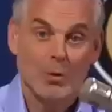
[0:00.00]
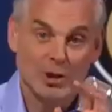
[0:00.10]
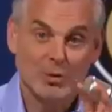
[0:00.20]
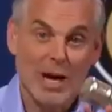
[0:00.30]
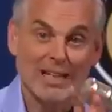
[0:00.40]

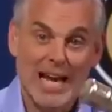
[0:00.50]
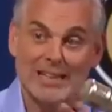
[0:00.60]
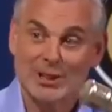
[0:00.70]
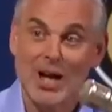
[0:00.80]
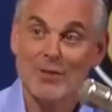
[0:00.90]
when Trey
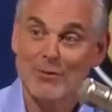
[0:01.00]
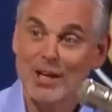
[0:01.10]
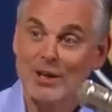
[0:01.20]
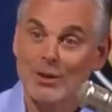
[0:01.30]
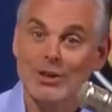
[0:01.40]
Lance is on the
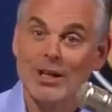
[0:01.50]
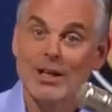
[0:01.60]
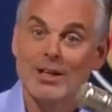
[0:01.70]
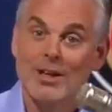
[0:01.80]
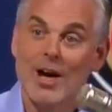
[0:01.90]
field,
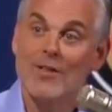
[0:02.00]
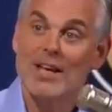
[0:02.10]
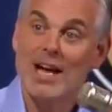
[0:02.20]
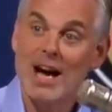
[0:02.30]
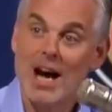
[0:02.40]
on
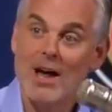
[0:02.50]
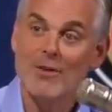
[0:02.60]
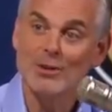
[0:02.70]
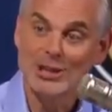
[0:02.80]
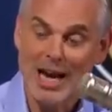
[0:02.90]
the
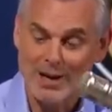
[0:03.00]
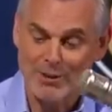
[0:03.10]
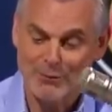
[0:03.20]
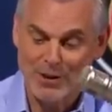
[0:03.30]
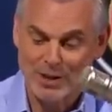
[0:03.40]
other side
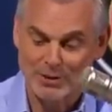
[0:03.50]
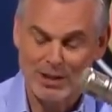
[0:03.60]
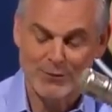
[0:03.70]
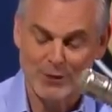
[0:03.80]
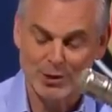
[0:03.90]
of the field
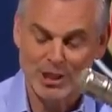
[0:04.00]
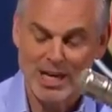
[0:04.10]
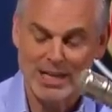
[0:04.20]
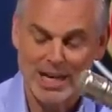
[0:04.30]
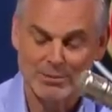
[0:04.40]
in the first
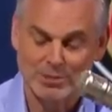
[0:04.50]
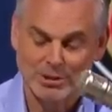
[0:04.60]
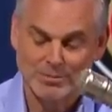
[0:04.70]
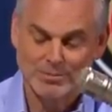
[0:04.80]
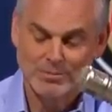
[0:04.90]
10
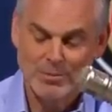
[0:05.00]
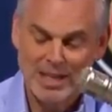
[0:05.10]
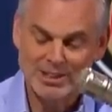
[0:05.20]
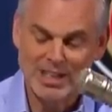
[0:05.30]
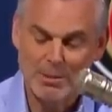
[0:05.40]
games,
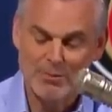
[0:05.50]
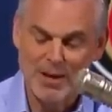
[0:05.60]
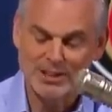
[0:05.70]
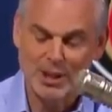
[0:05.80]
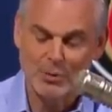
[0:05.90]
he's going to be
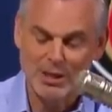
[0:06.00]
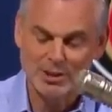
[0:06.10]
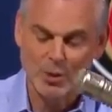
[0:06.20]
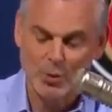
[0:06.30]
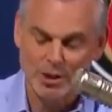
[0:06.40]
facing
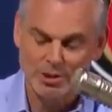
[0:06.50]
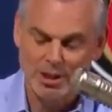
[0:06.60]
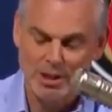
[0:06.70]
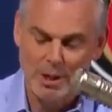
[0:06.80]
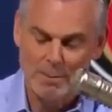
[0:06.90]
Russell
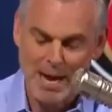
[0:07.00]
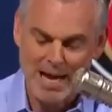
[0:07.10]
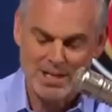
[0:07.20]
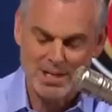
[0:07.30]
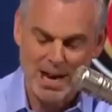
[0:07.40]
Wilson,
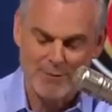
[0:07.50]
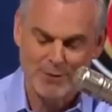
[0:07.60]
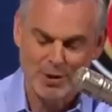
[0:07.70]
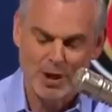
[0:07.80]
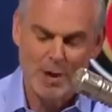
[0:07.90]
Matt
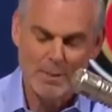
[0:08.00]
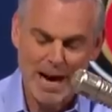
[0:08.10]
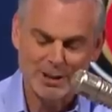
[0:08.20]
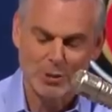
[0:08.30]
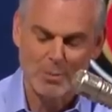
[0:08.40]
Stafford,
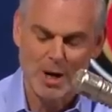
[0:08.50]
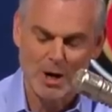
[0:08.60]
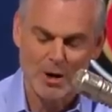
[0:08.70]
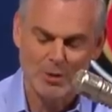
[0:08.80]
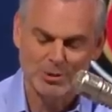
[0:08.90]
Patrick
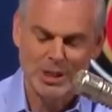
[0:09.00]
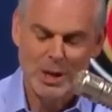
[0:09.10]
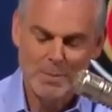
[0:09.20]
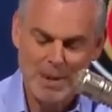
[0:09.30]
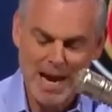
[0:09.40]
Mahomes,
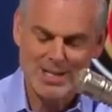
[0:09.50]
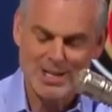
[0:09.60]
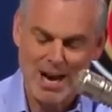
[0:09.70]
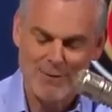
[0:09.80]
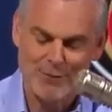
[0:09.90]
Matt
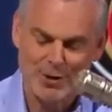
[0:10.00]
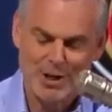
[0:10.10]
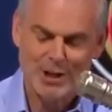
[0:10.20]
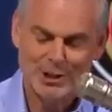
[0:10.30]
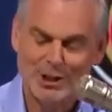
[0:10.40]

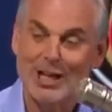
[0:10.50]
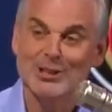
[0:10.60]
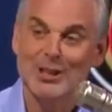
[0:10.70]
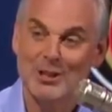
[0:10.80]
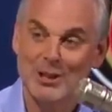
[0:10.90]
Stafford,
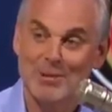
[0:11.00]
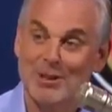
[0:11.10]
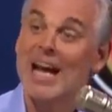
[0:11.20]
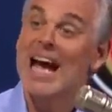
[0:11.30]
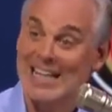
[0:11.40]
Justin
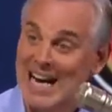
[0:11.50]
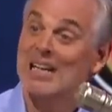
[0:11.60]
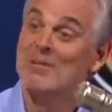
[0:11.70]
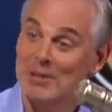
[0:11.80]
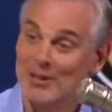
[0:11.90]
Herbert, and
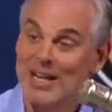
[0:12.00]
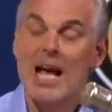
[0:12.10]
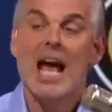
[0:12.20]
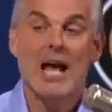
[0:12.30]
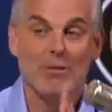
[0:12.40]
Kyler Murray.
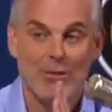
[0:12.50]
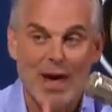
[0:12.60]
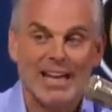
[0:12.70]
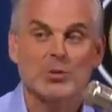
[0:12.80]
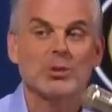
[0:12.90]
And
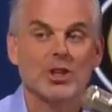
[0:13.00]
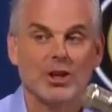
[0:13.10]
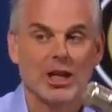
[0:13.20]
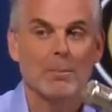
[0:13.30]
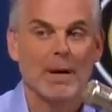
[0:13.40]
that's what you're
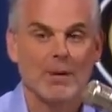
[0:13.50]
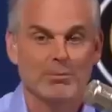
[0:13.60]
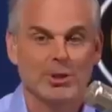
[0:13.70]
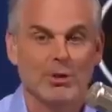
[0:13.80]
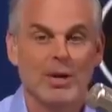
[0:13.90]
going to compare
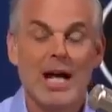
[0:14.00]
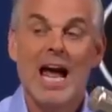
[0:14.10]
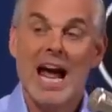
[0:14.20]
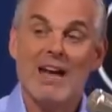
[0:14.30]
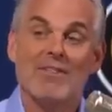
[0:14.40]
him to.
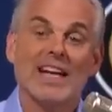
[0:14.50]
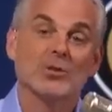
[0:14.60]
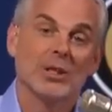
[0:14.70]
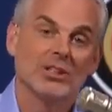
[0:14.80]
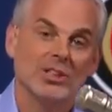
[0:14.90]
And
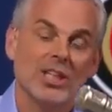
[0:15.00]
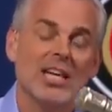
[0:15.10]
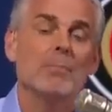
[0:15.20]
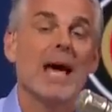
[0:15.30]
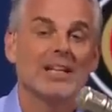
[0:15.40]
that's what his
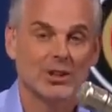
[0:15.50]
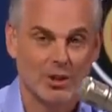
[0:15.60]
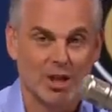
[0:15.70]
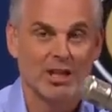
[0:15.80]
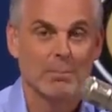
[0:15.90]
teammates are
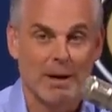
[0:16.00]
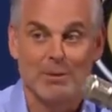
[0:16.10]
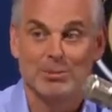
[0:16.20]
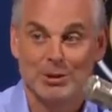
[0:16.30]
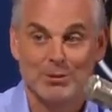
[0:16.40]
going to
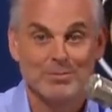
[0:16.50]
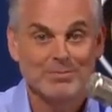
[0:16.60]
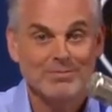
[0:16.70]
compare him to.